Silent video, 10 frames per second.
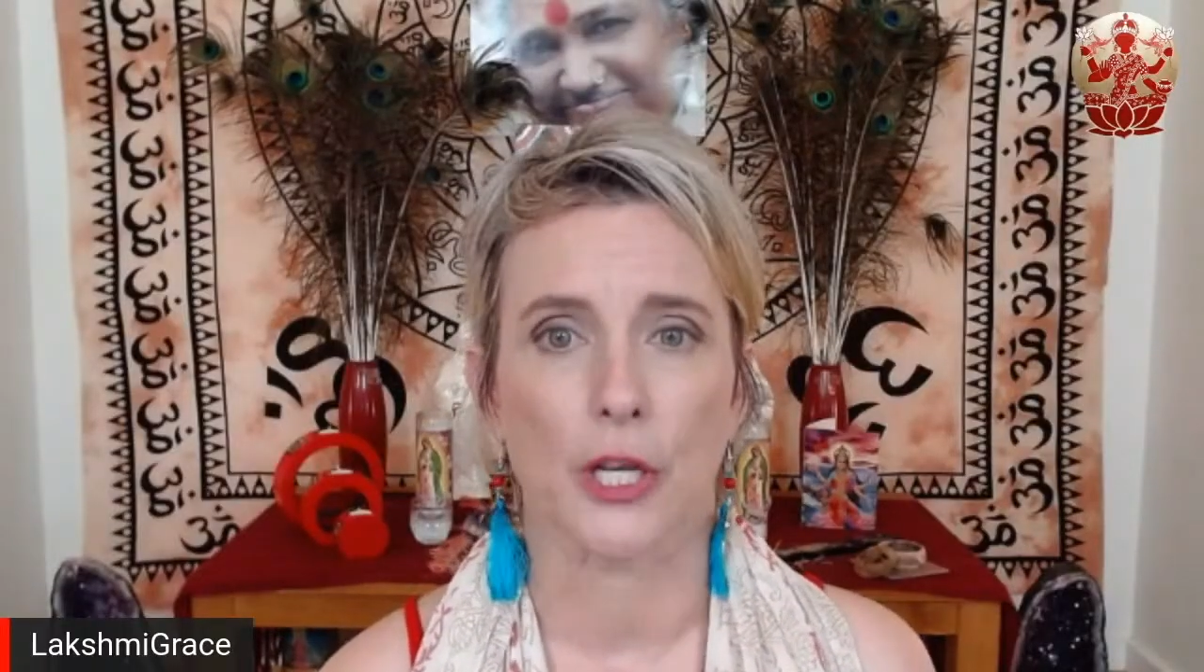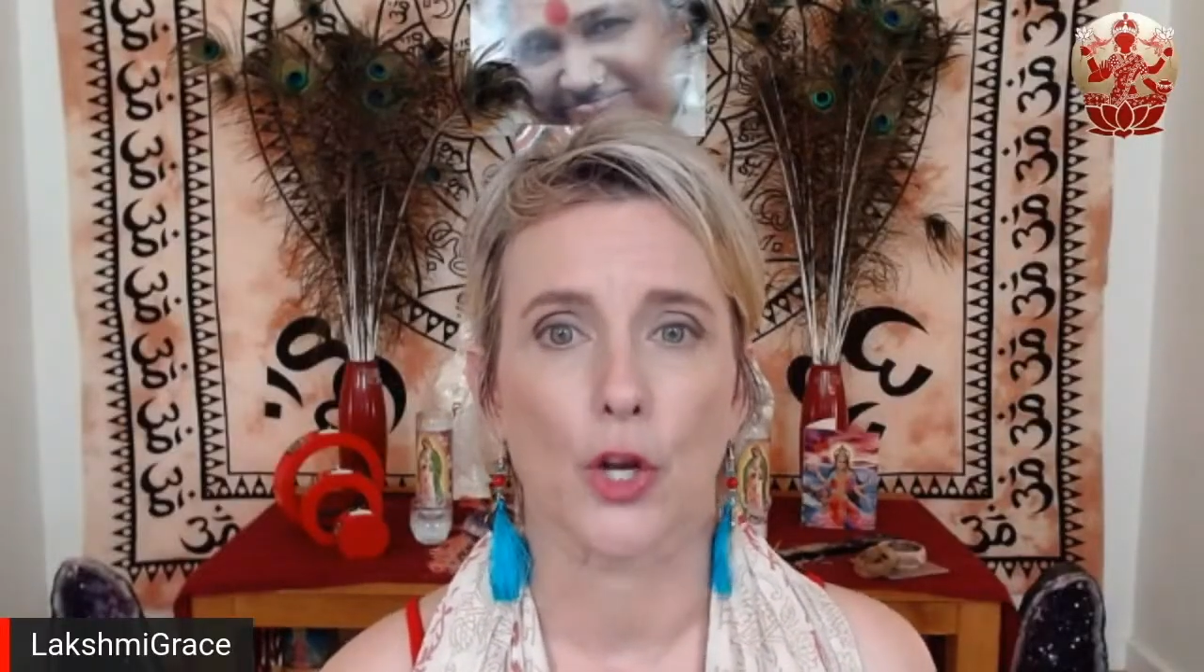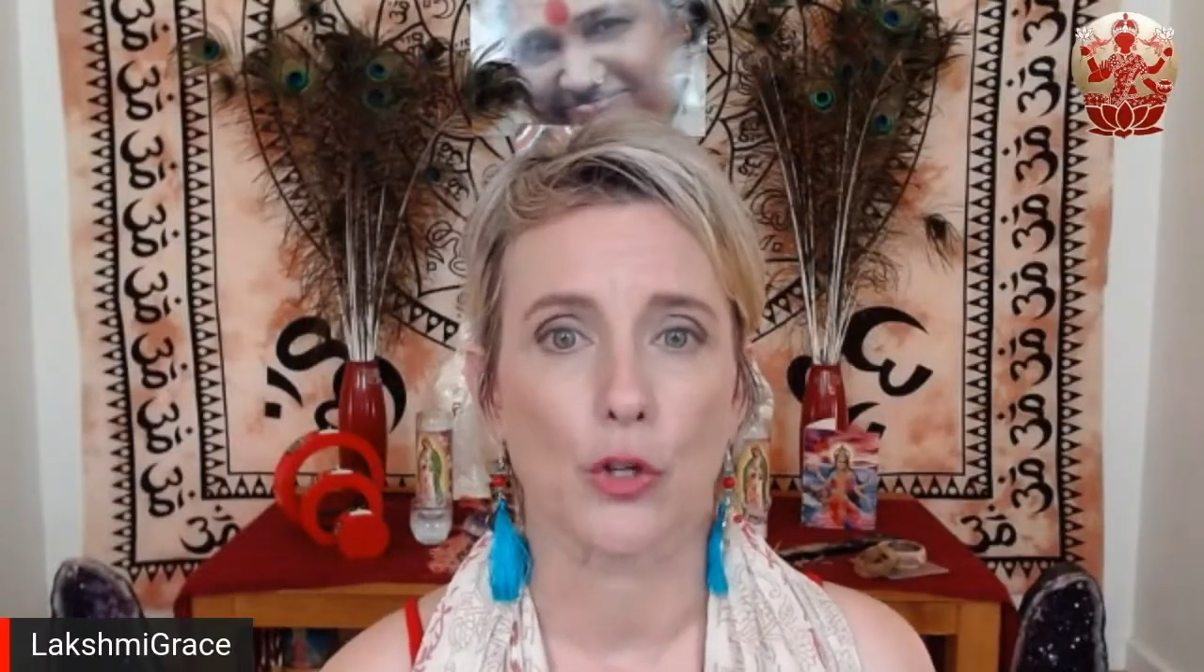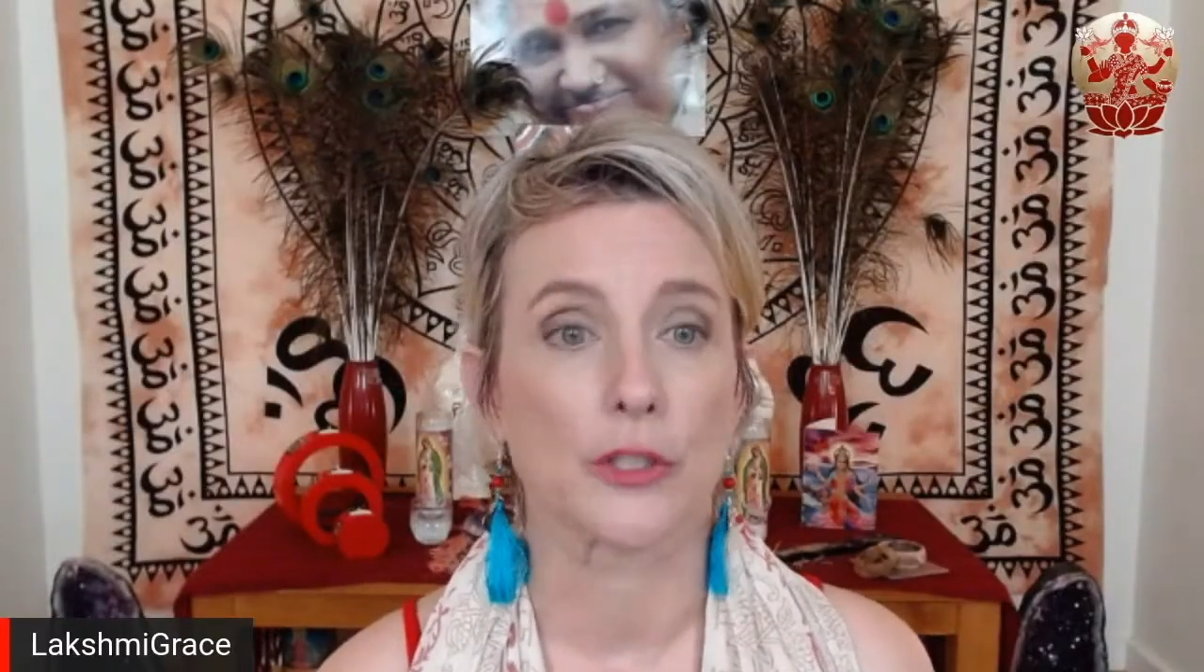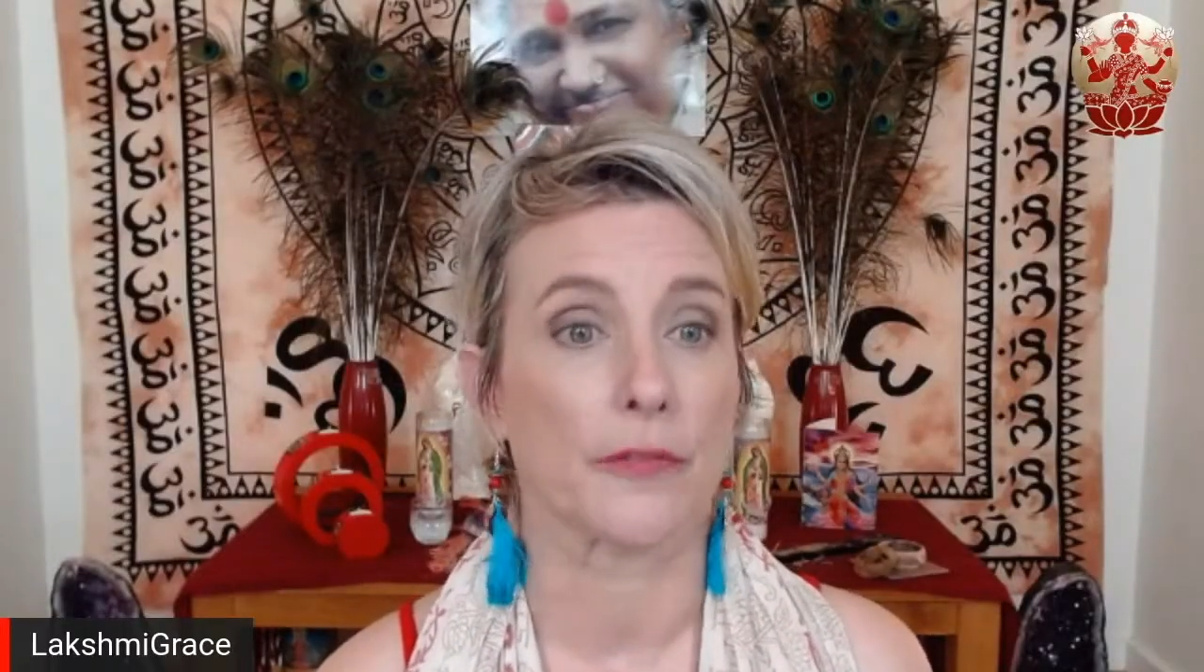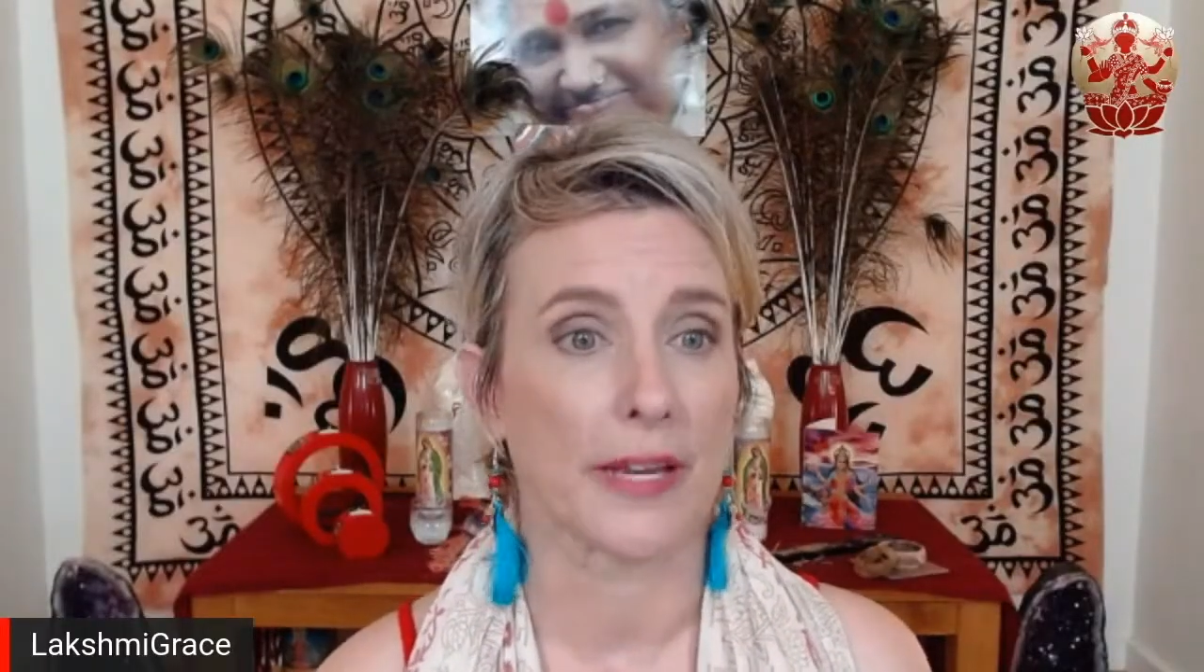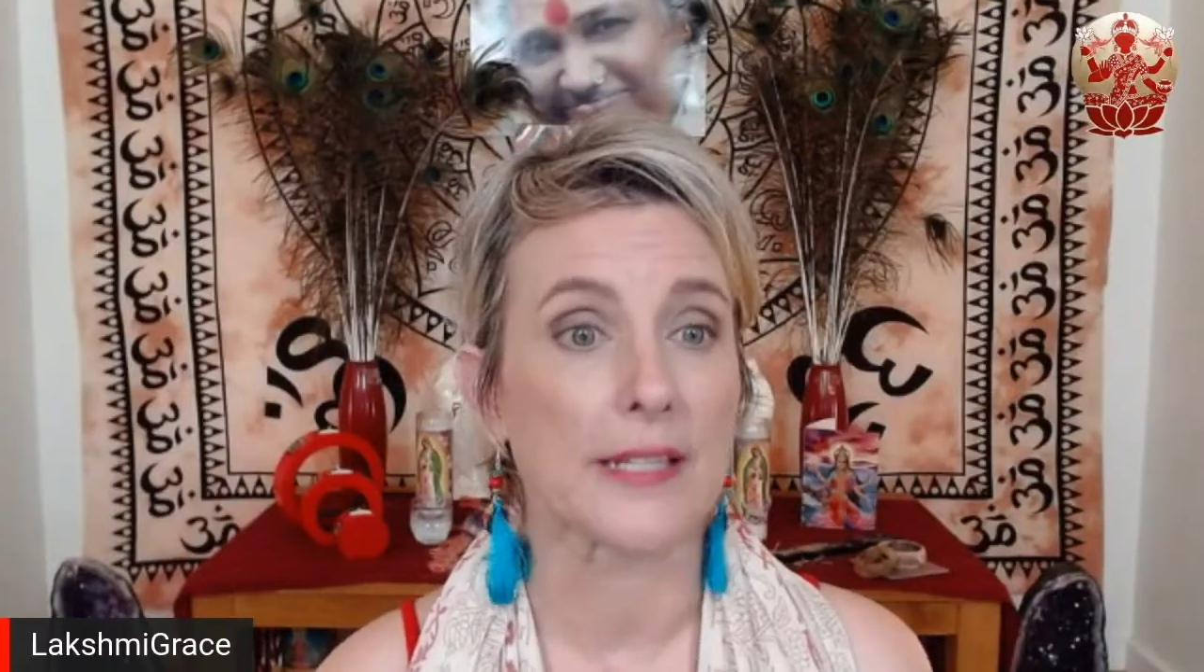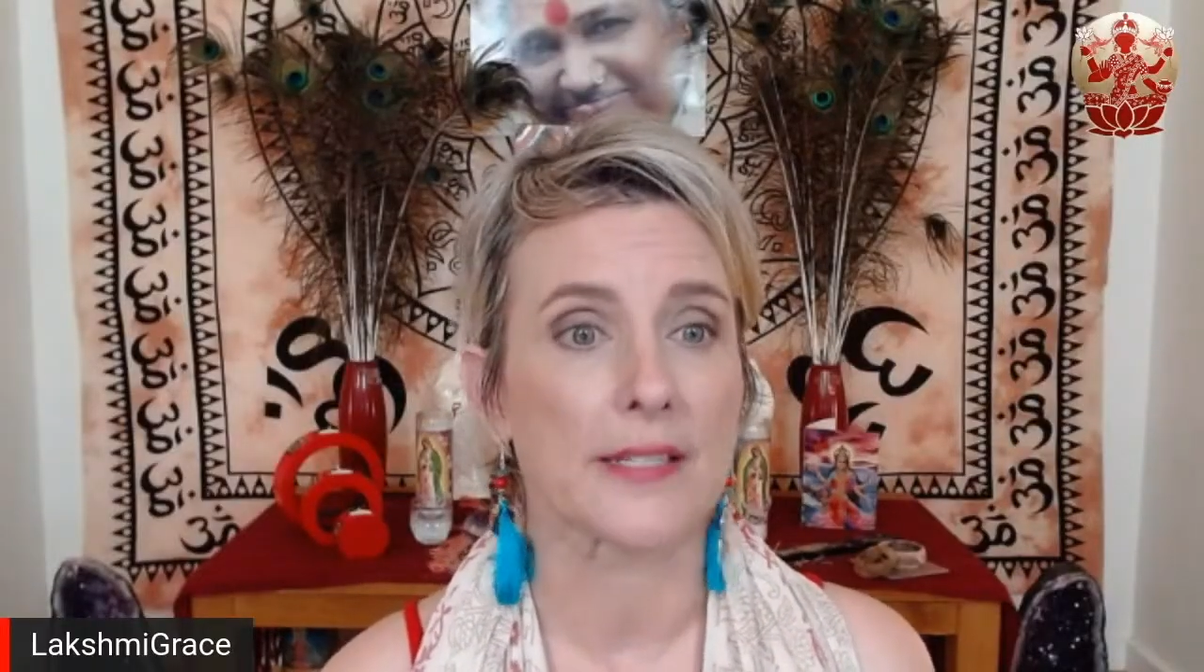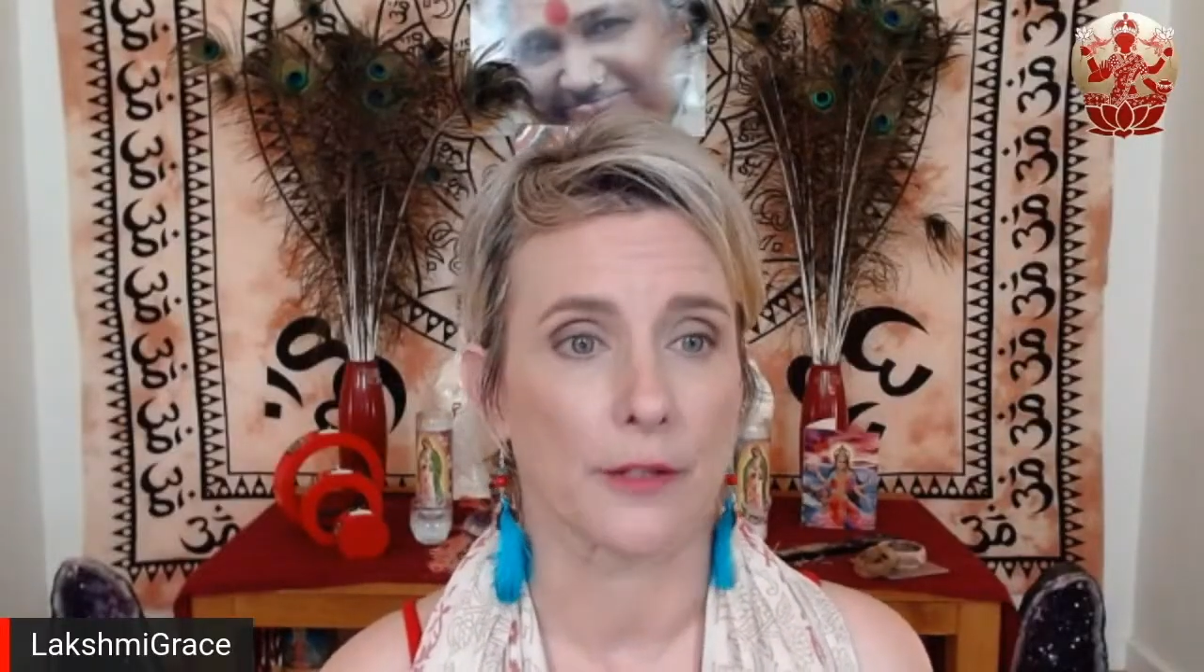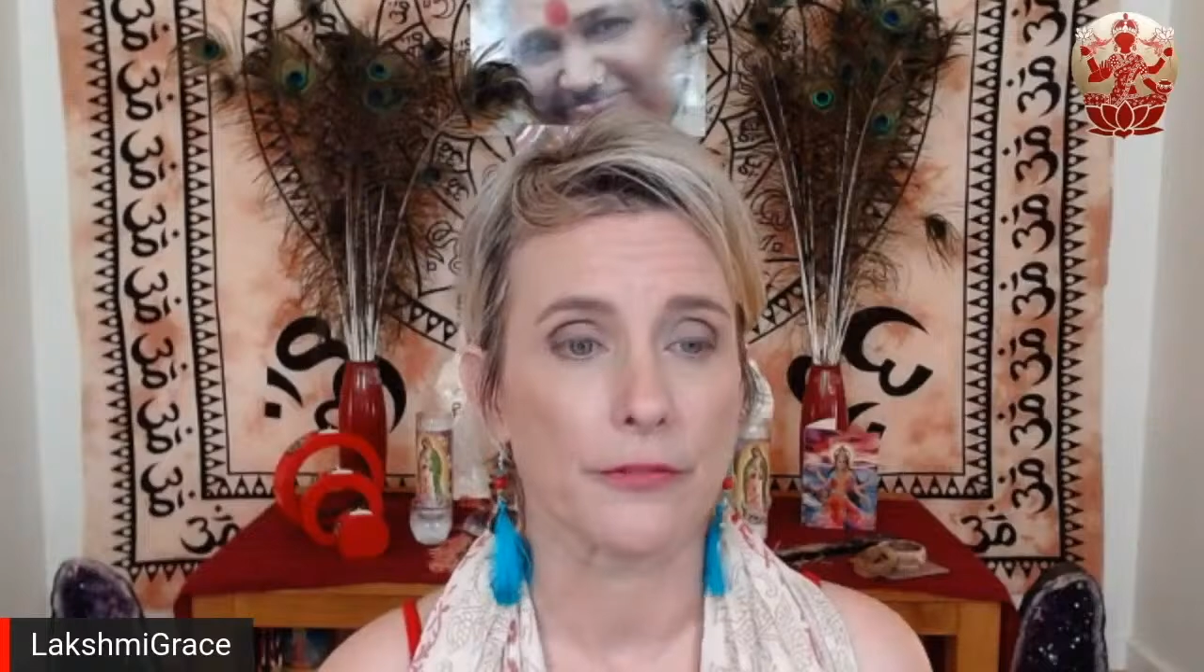and
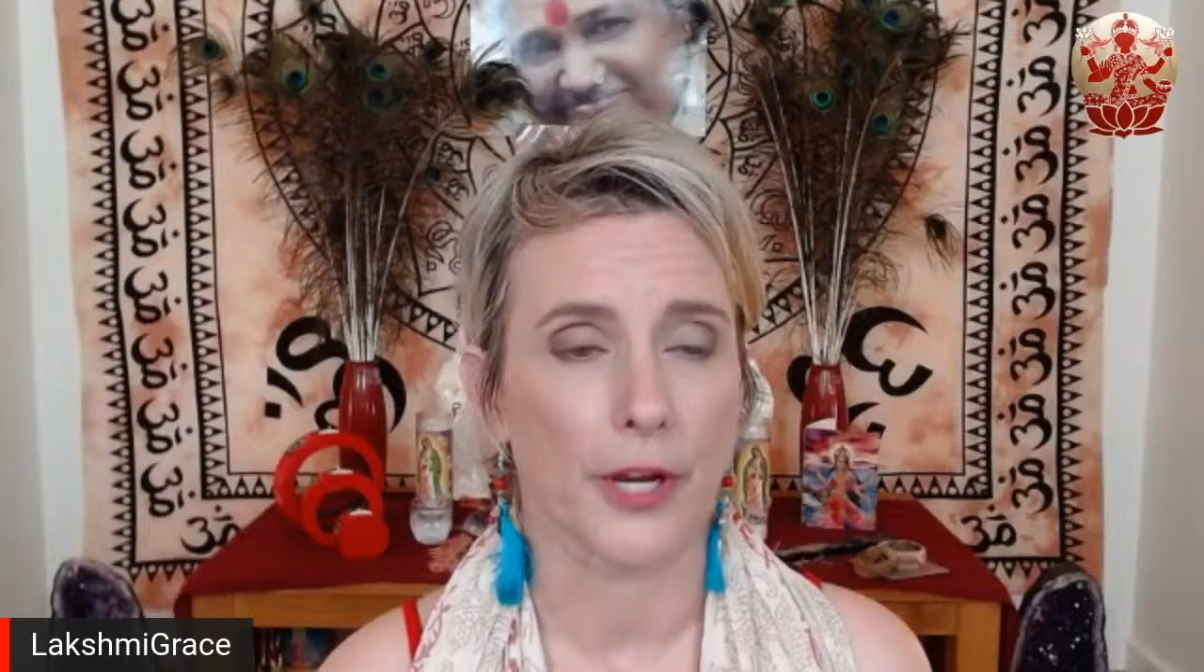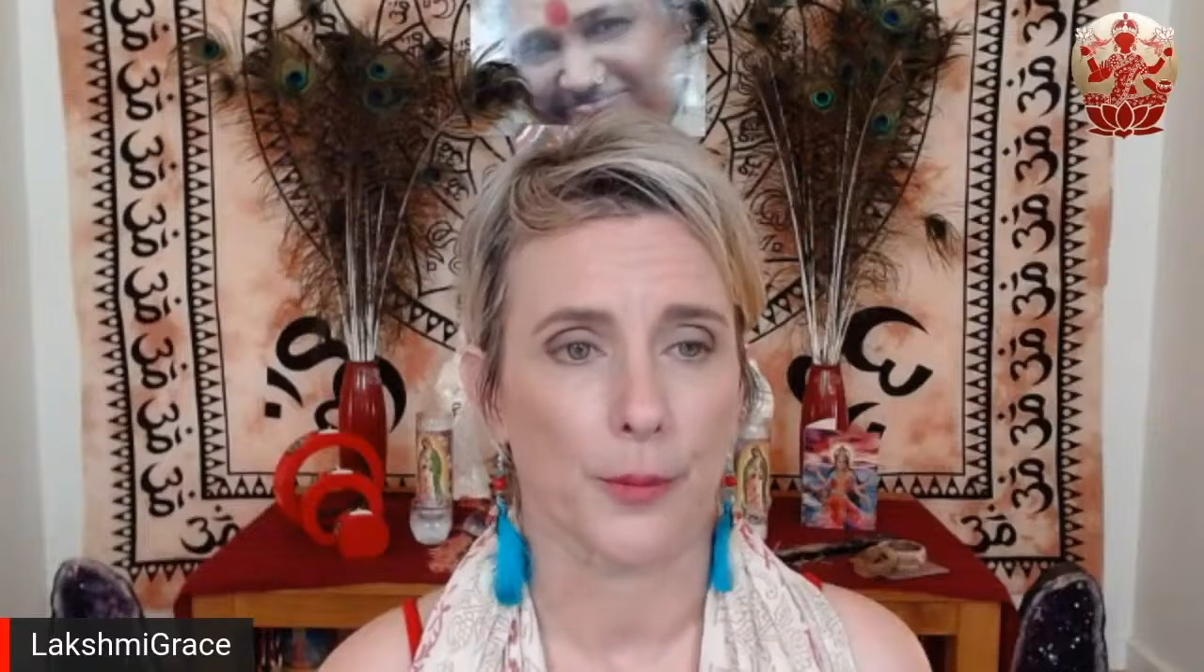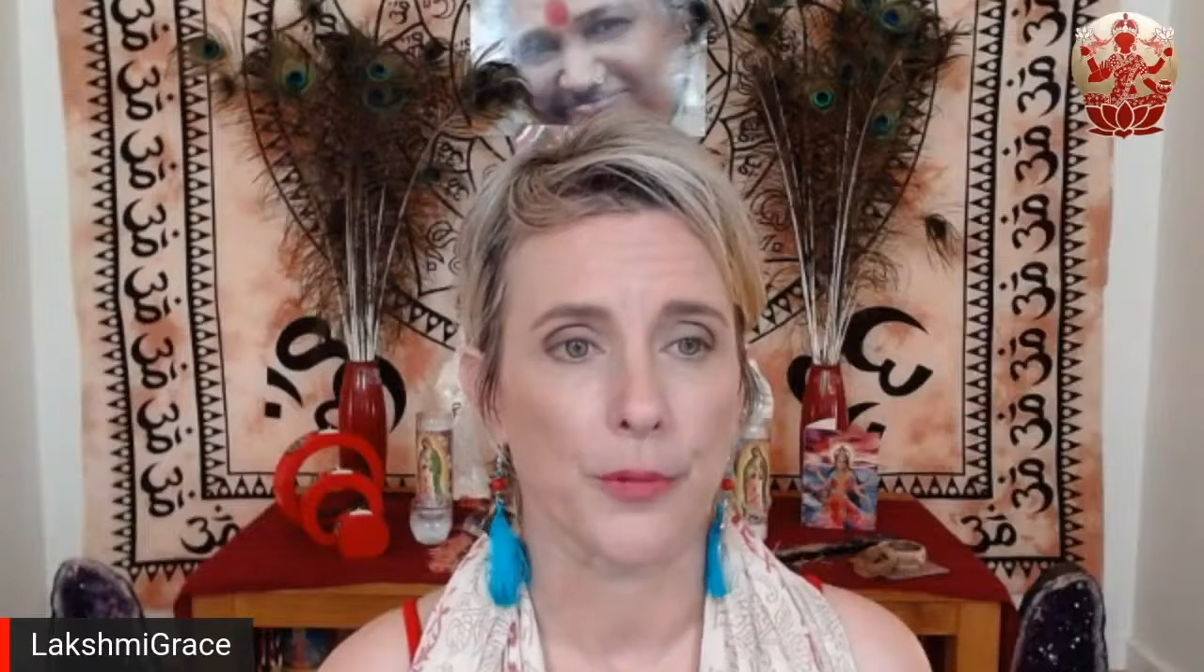cultivate self-care